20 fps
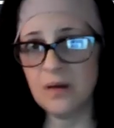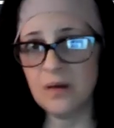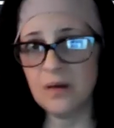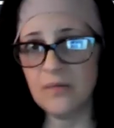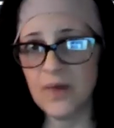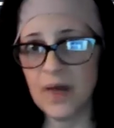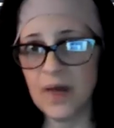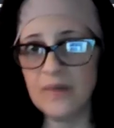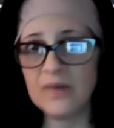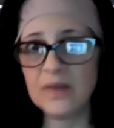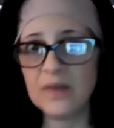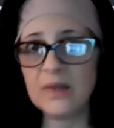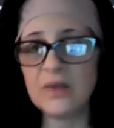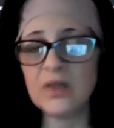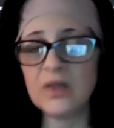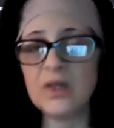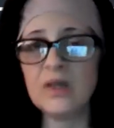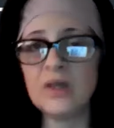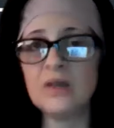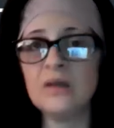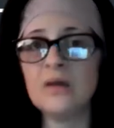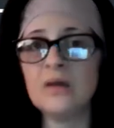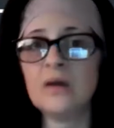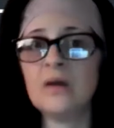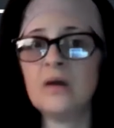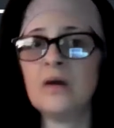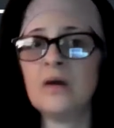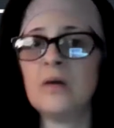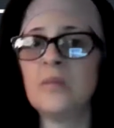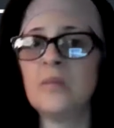of having the gene,
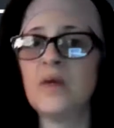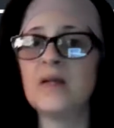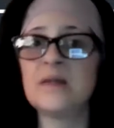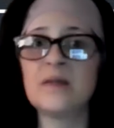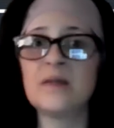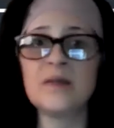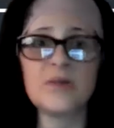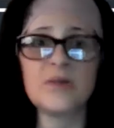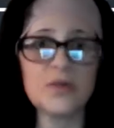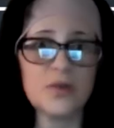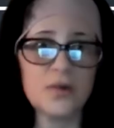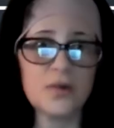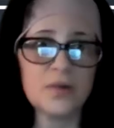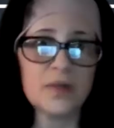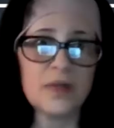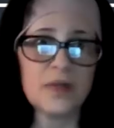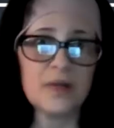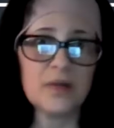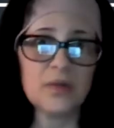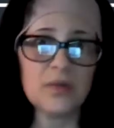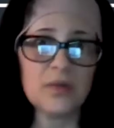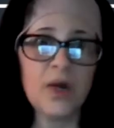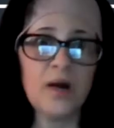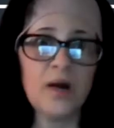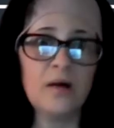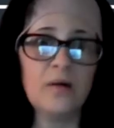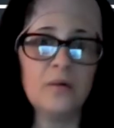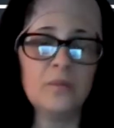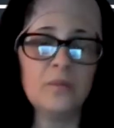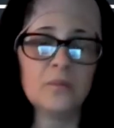my sisters as
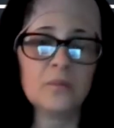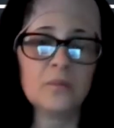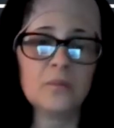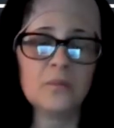well.